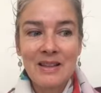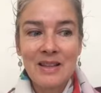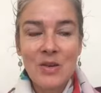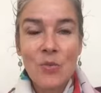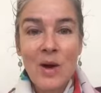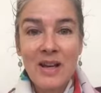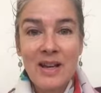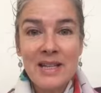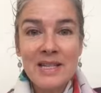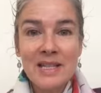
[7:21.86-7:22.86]
when I
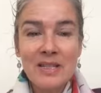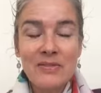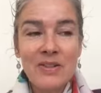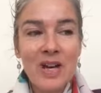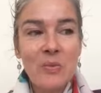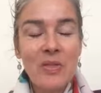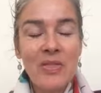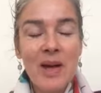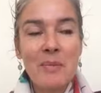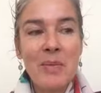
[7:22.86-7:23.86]
identify with
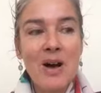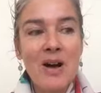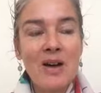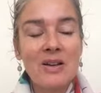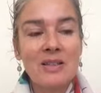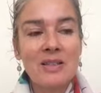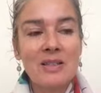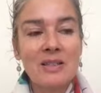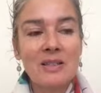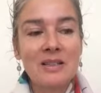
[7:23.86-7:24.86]
that part,
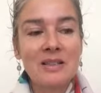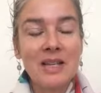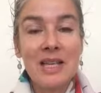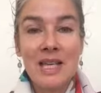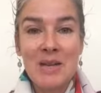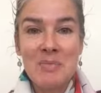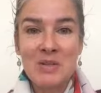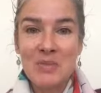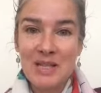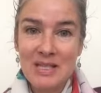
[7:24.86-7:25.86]
it keeps
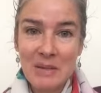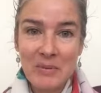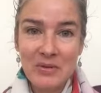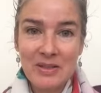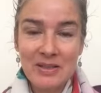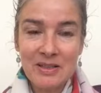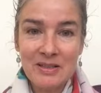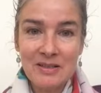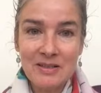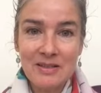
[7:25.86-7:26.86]
me separate.
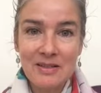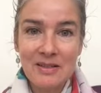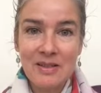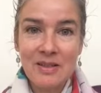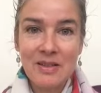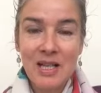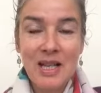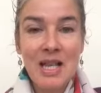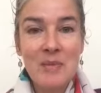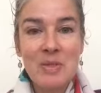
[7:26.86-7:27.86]
It
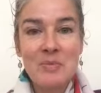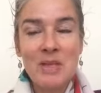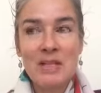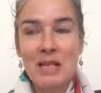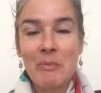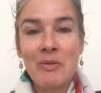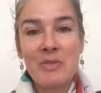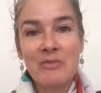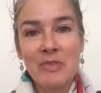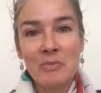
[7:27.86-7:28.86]
keeps me separate
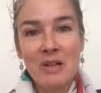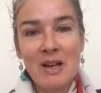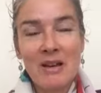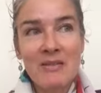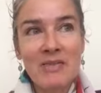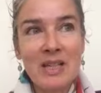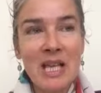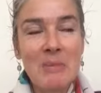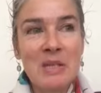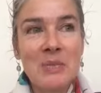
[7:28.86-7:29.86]
from love, it
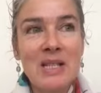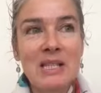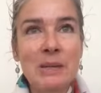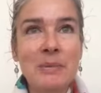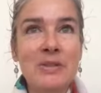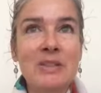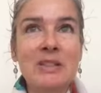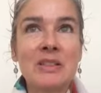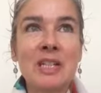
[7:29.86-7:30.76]
keeps me separate